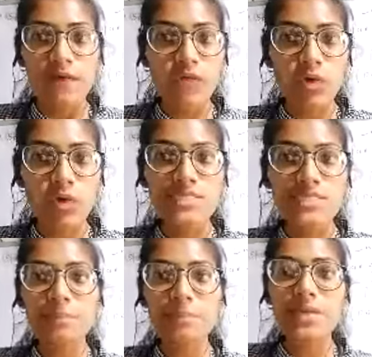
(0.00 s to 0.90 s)
For
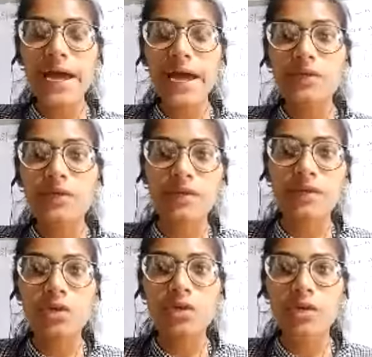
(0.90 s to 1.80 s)
example, I have
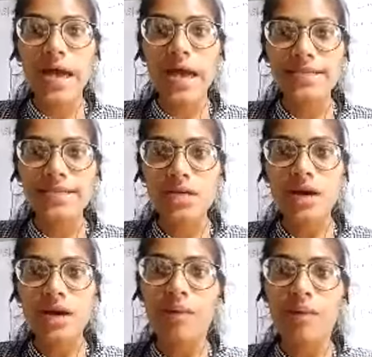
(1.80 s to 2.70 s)
given you an idea
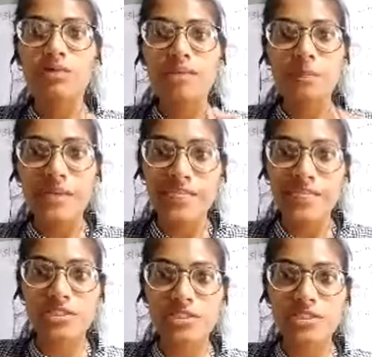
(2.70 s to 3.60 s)
about the bee
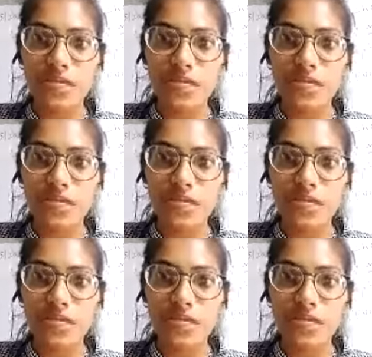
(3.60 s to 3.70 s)
sting.